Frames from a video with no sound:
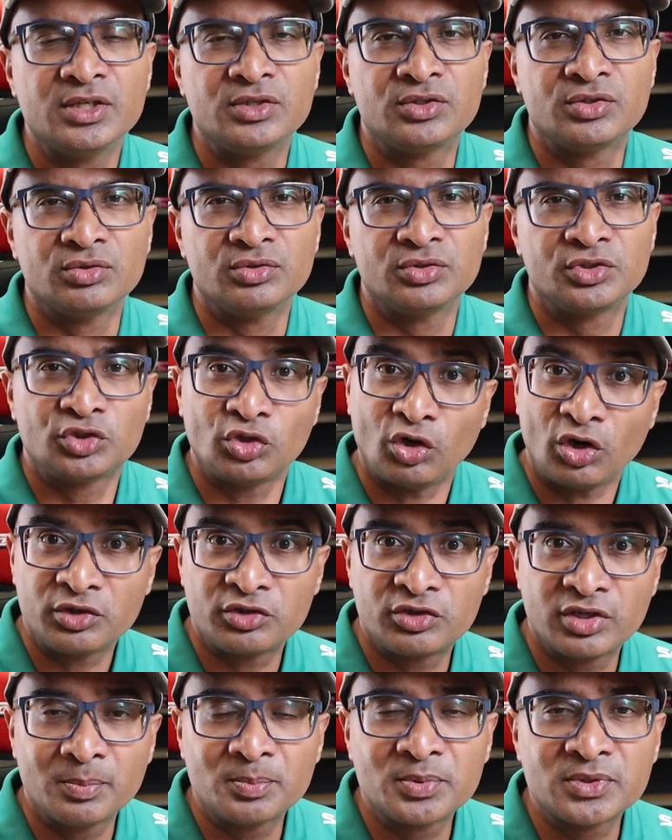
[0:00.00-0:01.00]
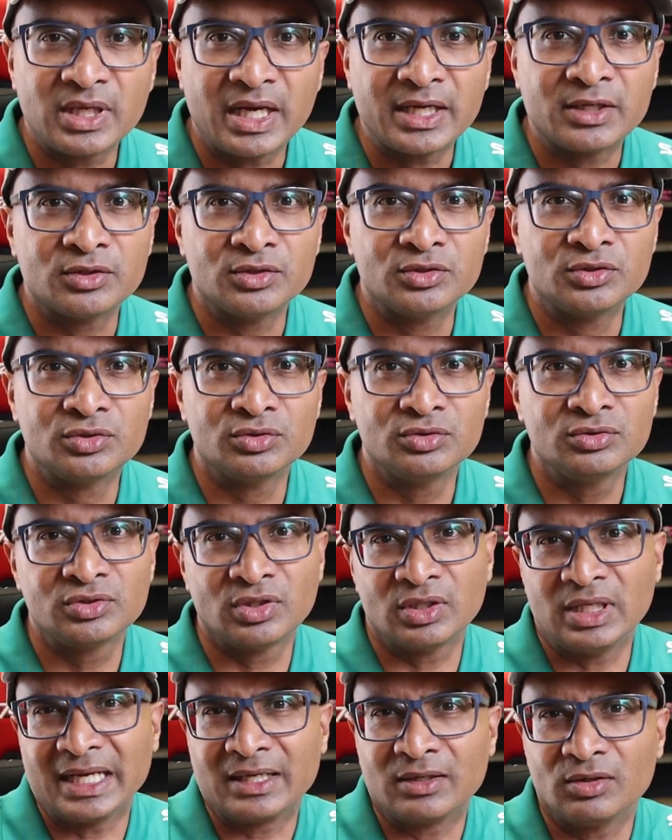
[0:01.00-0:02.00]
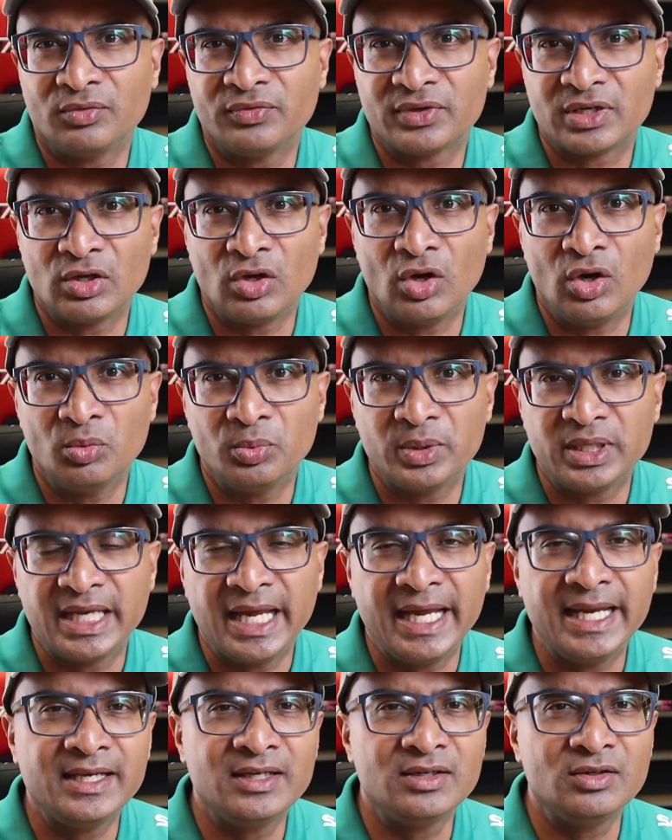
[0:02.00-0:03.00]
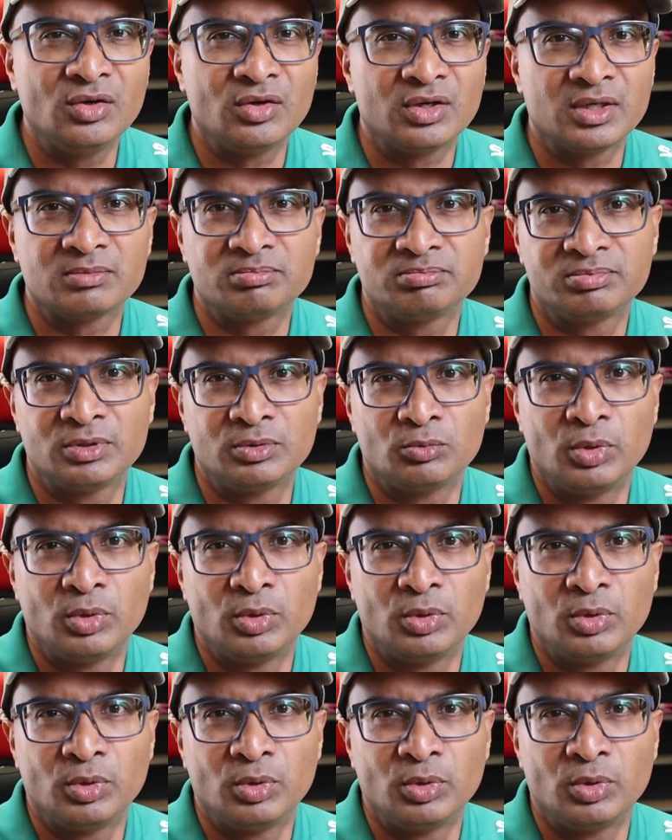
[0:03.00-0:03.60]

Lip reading: to short trips I could do, so like over a long weekend or a